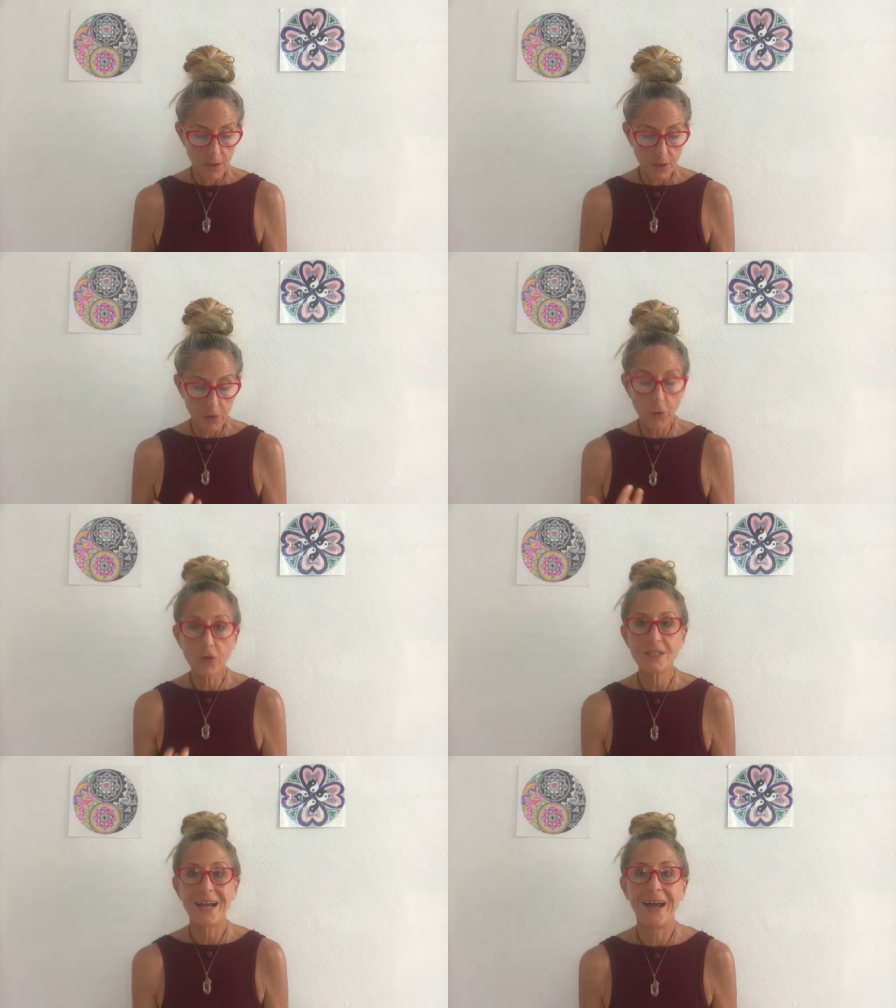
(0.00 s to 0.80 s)
in order
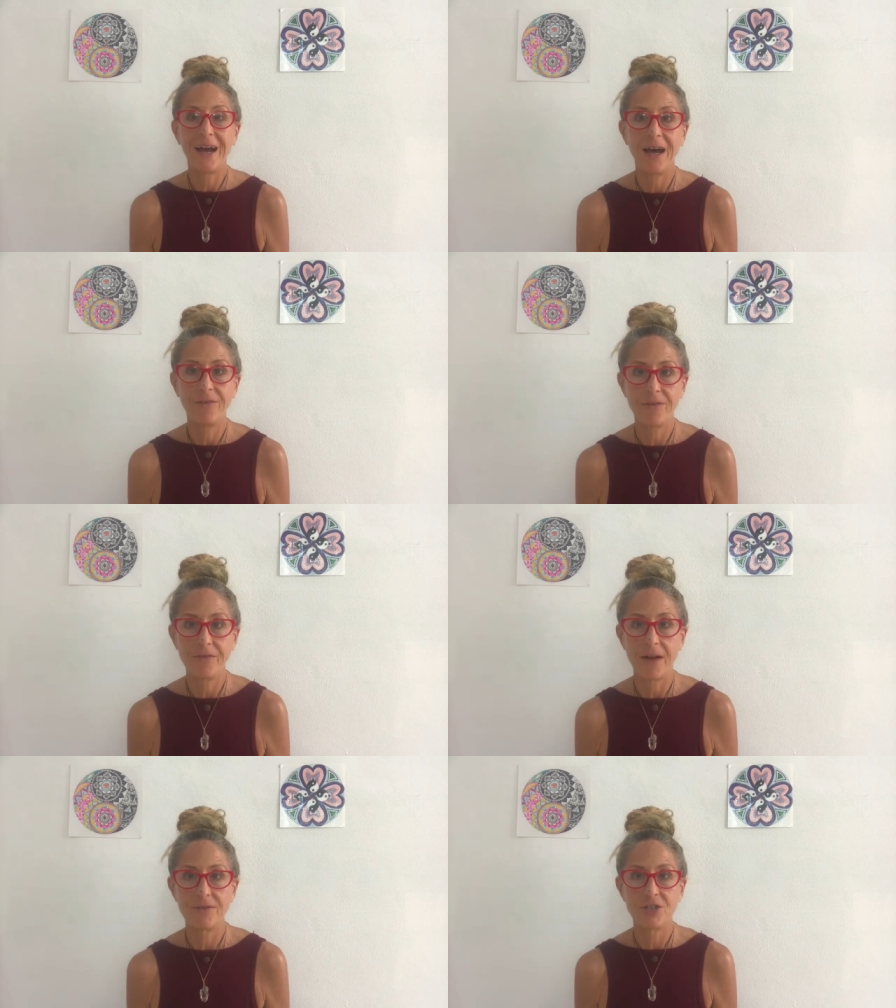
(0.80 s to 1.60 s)
to have a
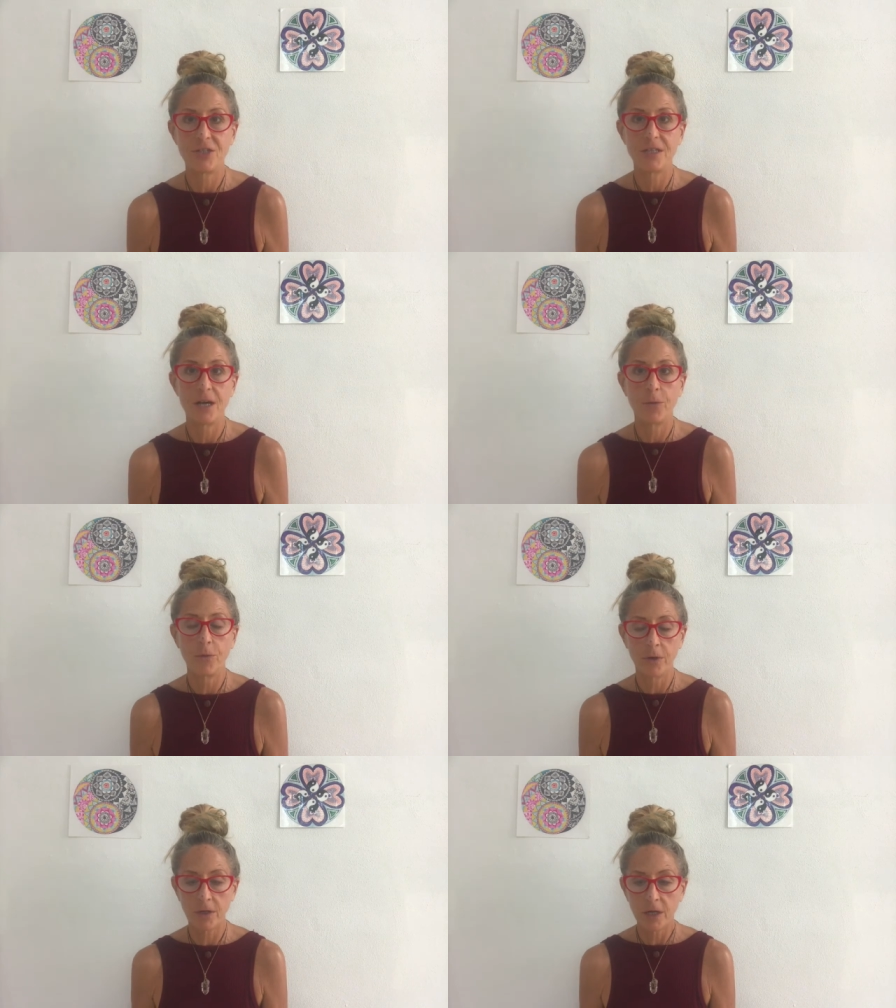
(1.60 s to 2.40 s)
5G
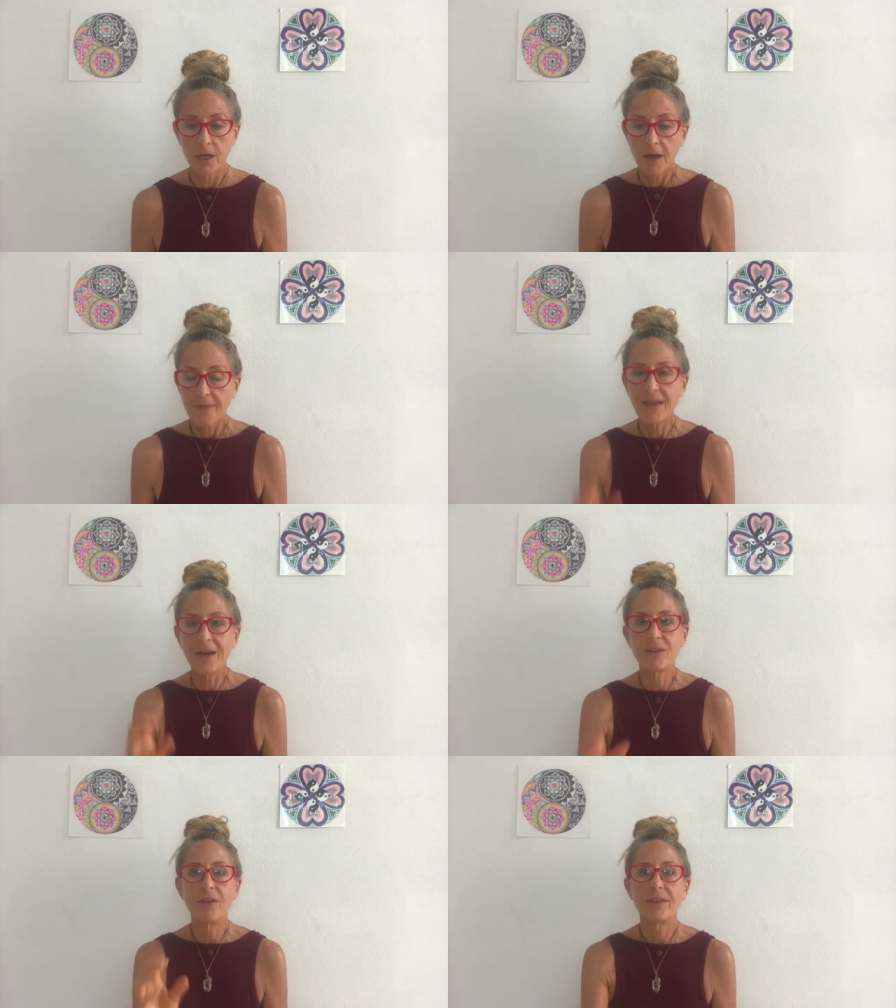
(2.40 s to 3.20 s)
network, they have
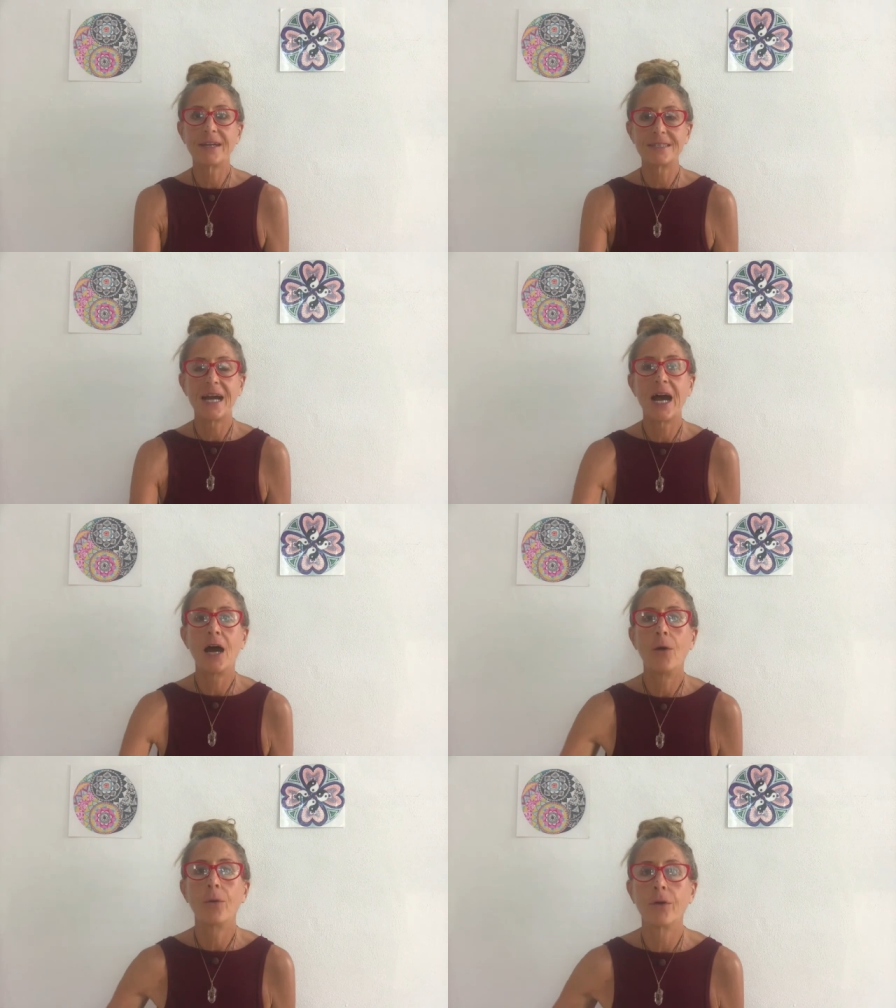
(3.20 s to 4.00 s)
to have like a
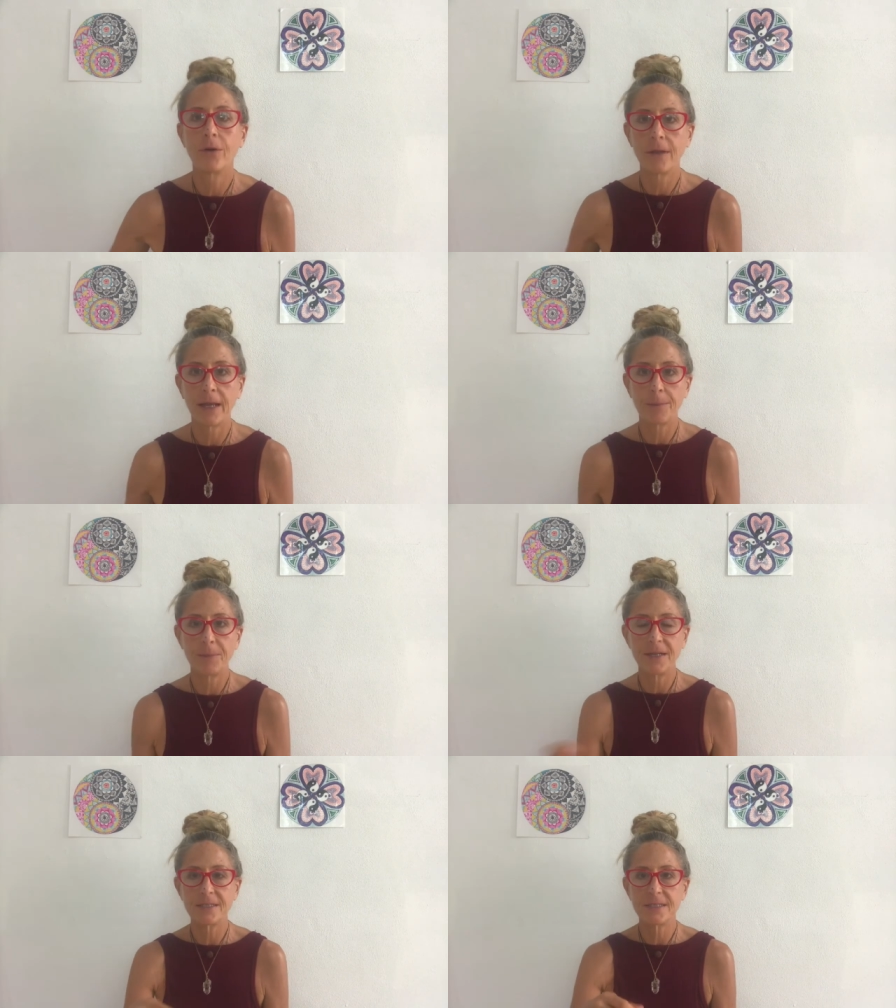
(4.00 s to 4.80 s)
tower, like
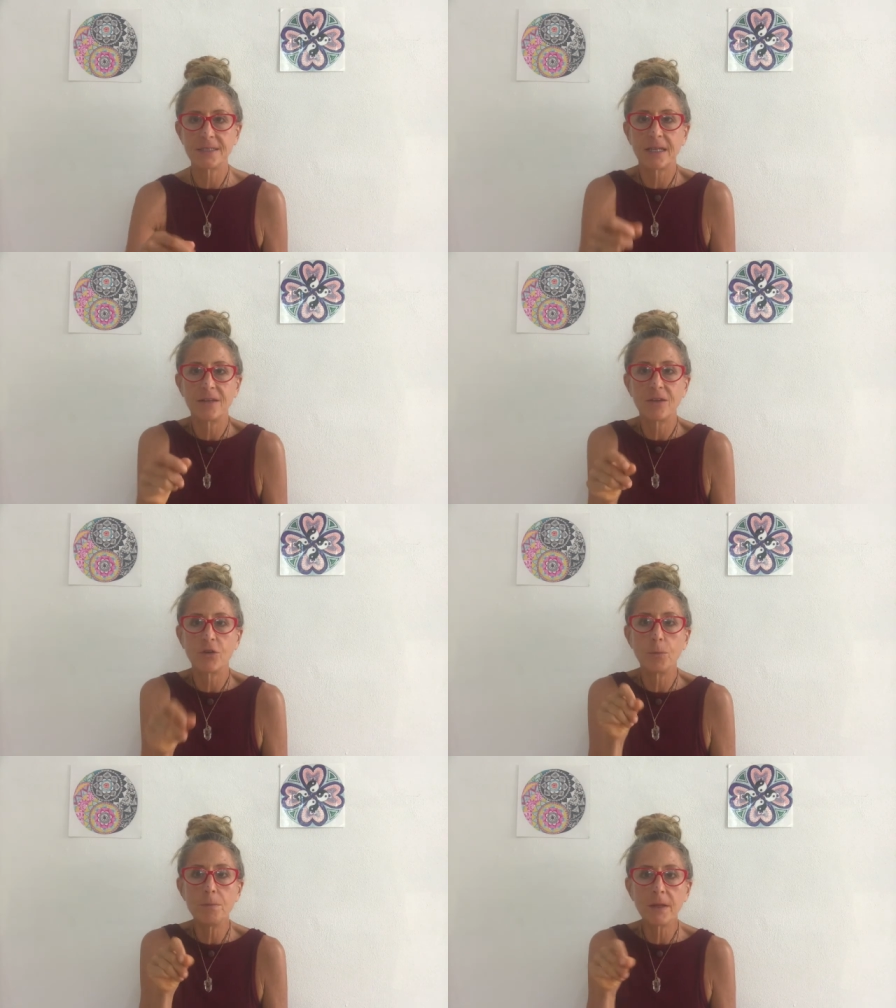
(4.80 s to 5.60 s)
because it's like they're
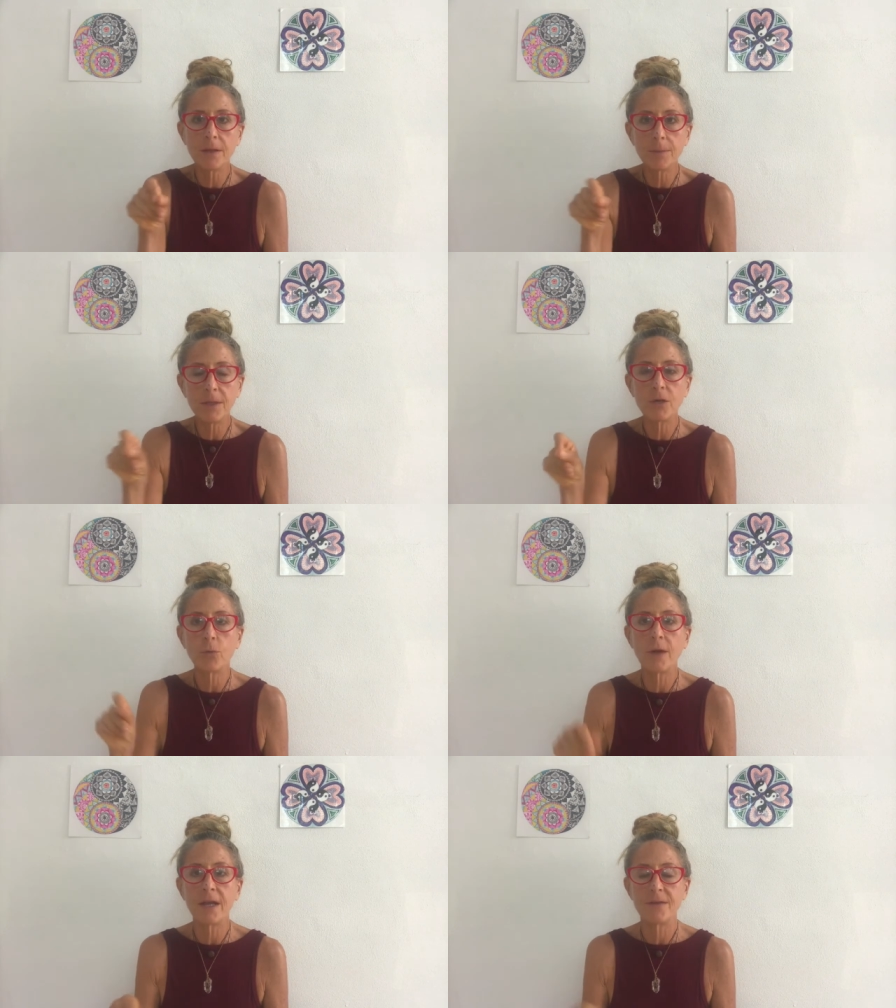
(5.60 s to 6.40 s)
millimeter
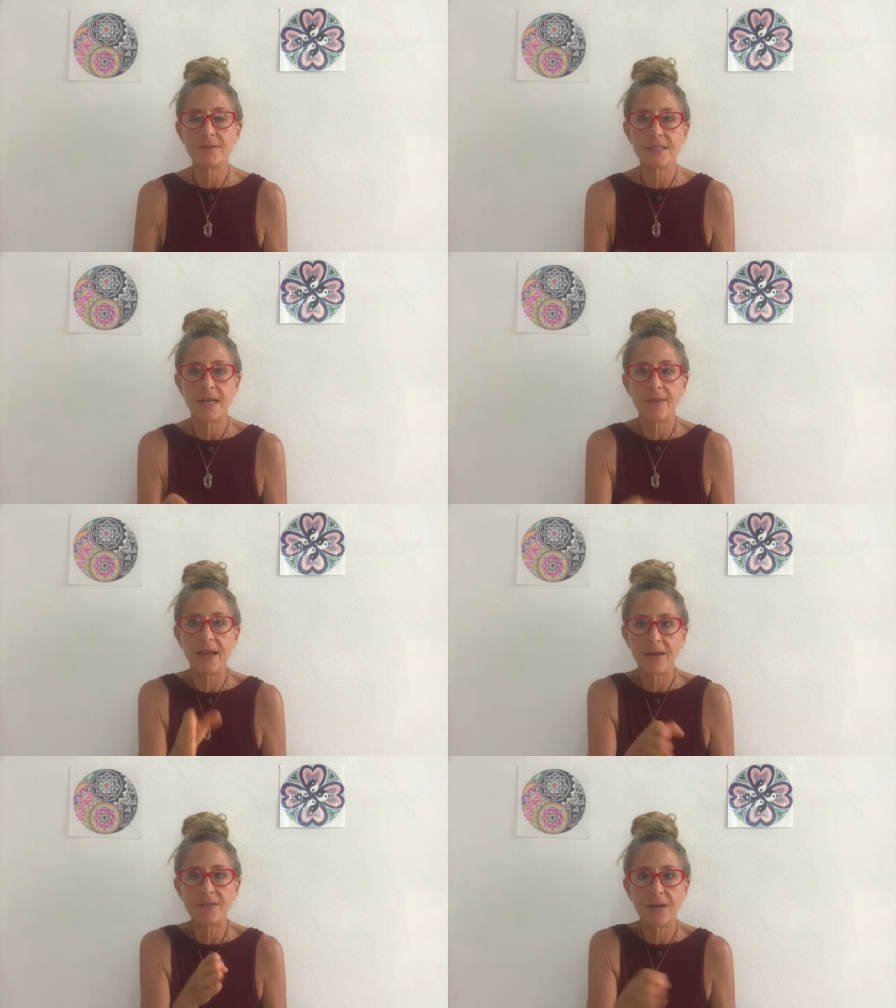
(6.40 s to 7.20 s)
waves and they
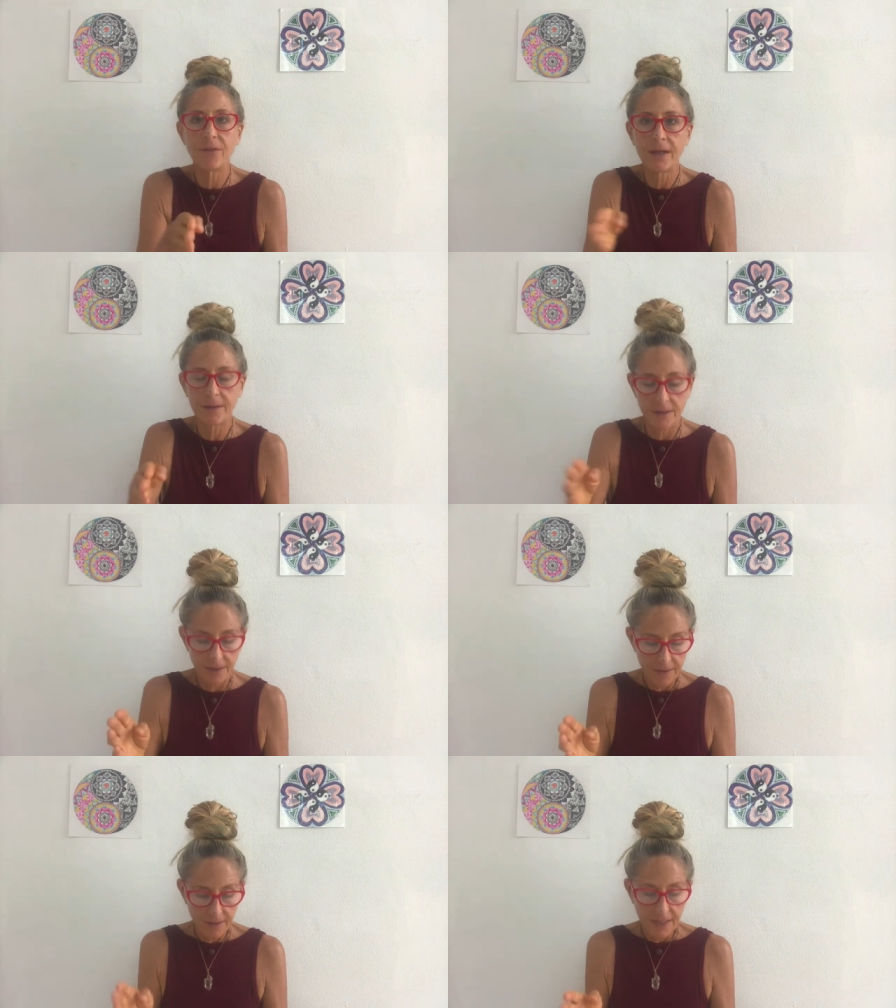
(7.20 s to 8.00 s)
have to have like
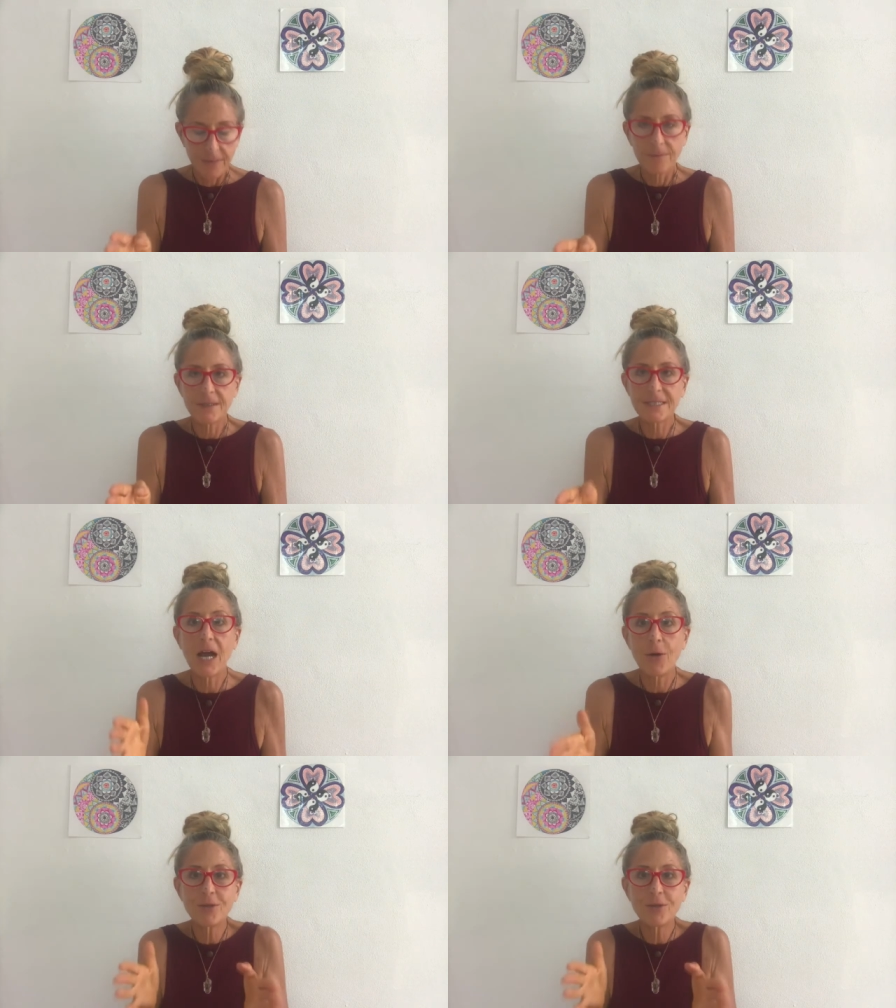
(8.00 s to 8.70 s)
towers